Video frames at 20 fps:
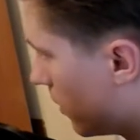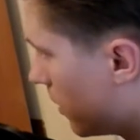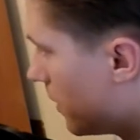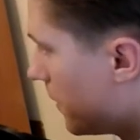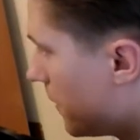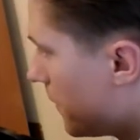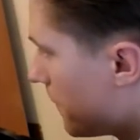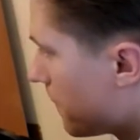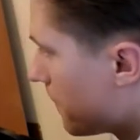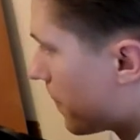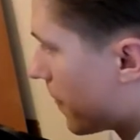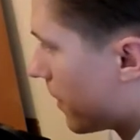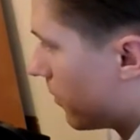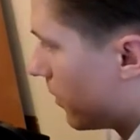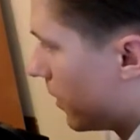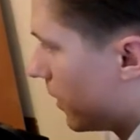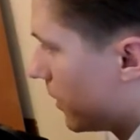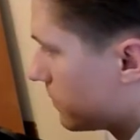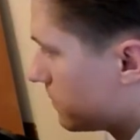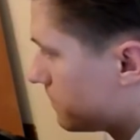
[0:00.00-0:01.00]
Yeah, except right?
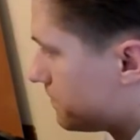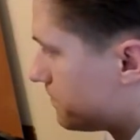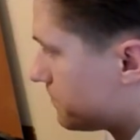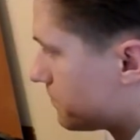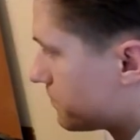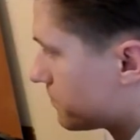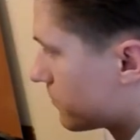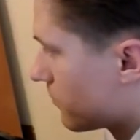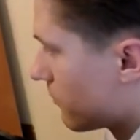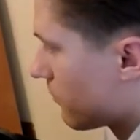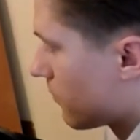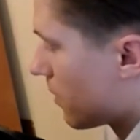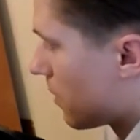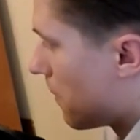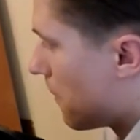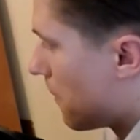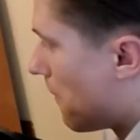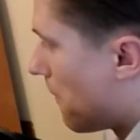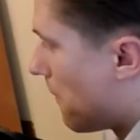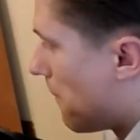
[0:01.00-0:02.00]
you've, you've got a big native
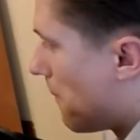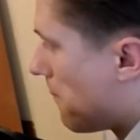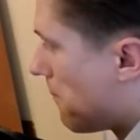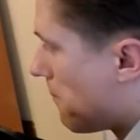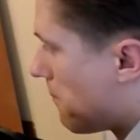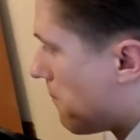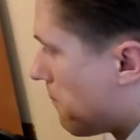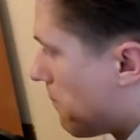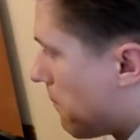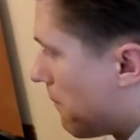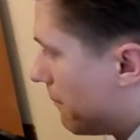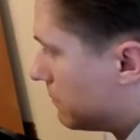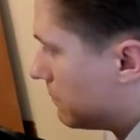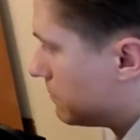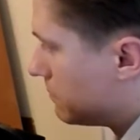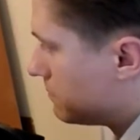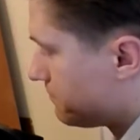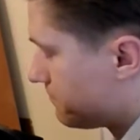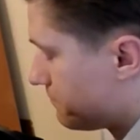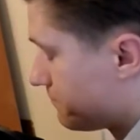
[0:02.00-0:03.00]
force
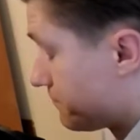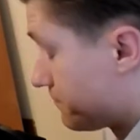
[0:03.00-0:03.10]
that's that's